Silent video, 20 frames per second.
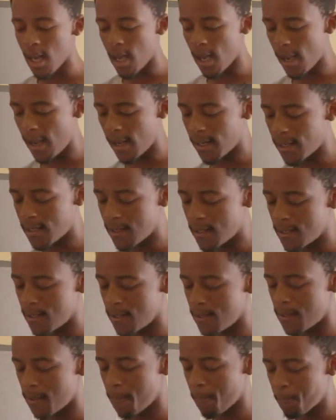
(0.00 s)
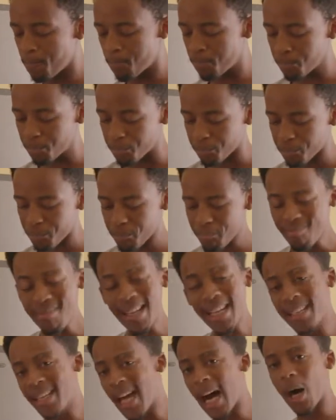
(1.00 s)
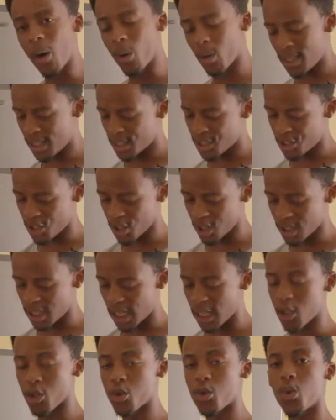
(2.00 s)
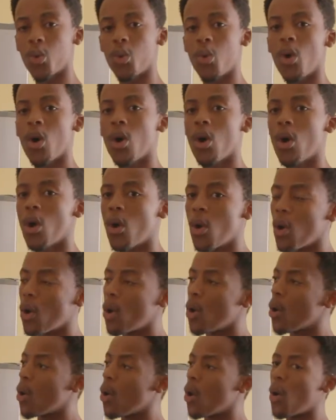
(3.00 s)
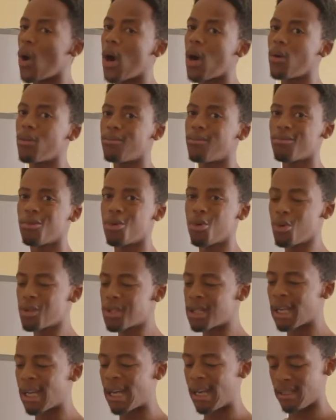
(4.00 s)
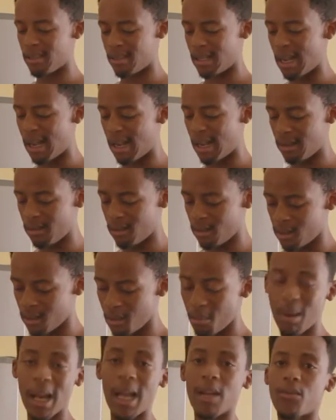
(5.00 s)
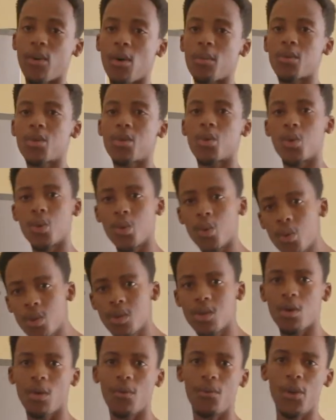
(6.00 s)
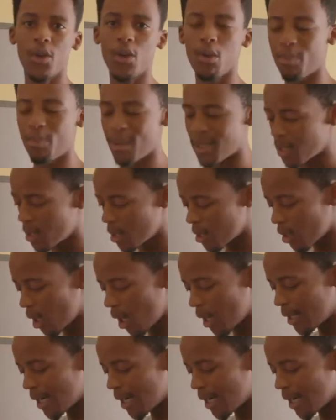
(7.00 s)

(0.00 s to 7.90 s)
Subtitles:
And now let's just get into using it and platforms to use your video business card.